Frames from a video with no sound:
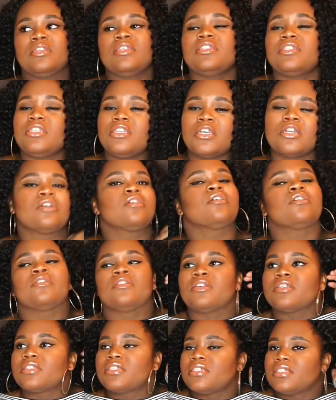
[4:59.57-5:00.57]
this year,
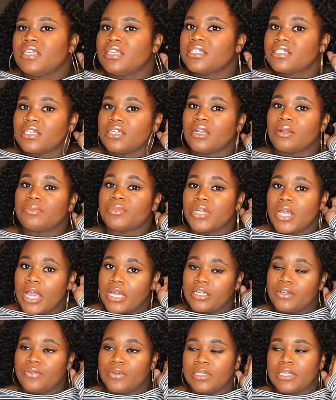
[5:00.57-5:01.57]
this season, I'm
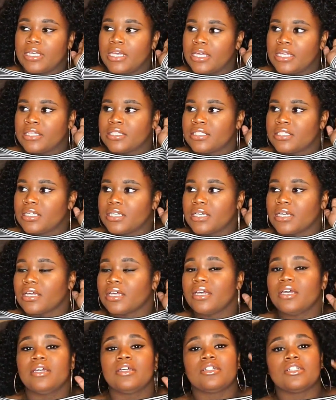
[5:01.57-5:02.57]
trying to really get into
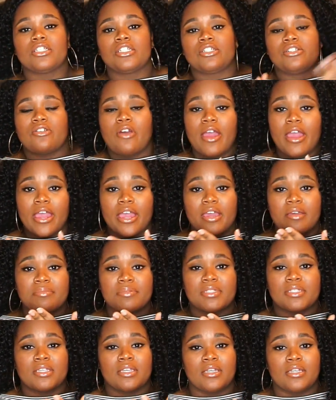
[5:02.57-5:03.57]

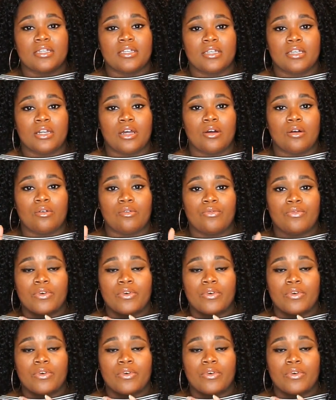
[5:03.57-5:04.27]
stripes and, you know,